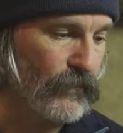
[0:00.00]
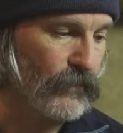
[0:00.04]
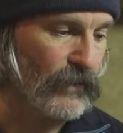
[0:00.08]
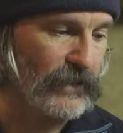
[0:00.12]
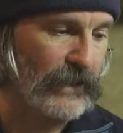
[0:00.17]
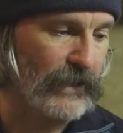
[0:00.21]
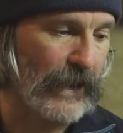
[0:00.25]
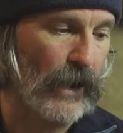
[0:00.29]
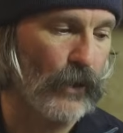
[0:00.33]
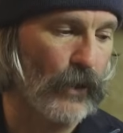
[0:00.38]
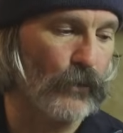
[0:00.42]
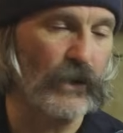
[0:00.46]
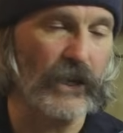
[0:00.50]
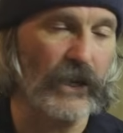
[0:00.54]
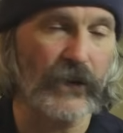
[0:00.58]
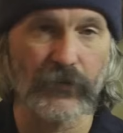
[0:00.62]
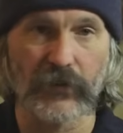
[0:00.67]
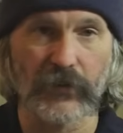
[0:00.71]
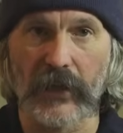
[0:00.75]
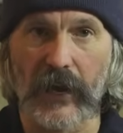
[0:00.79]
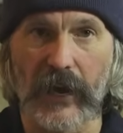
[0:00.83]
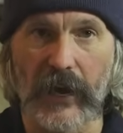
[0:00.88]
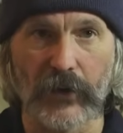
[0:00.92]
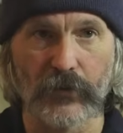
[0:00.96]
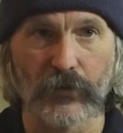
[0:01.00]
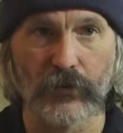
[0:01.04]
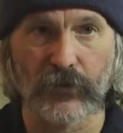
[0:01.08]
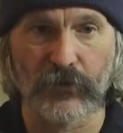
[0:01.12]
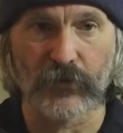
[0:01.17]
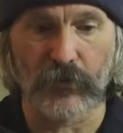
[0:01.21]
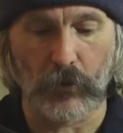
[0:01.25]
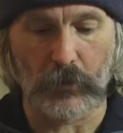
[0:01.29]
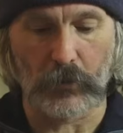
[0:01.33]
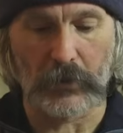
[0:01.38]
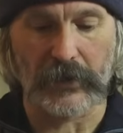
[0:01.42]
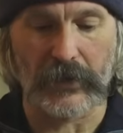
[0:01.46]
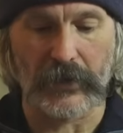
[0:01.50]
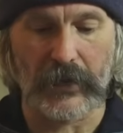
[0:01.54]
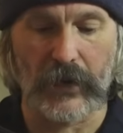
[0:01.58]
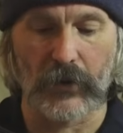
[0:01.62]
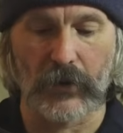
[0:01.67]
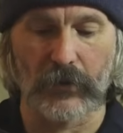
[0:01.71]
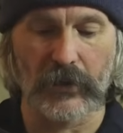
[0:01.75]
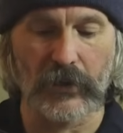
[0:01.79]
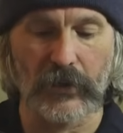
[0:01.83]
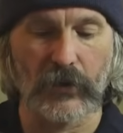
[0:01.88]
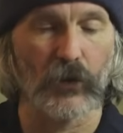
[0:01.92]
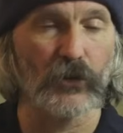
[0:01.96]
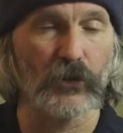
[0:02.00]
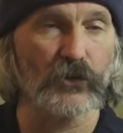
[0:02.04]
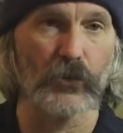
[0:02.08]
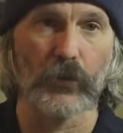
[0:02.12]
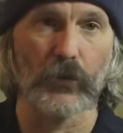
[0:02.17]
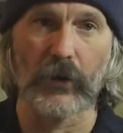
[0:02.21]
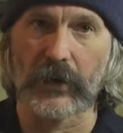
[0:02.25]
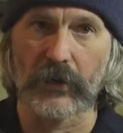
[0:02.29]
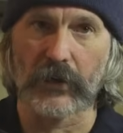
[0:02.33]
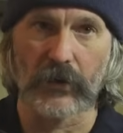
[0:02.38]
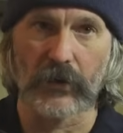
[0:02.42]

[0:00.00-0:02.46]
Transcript: down, even the hydrophobic down, it goes away in a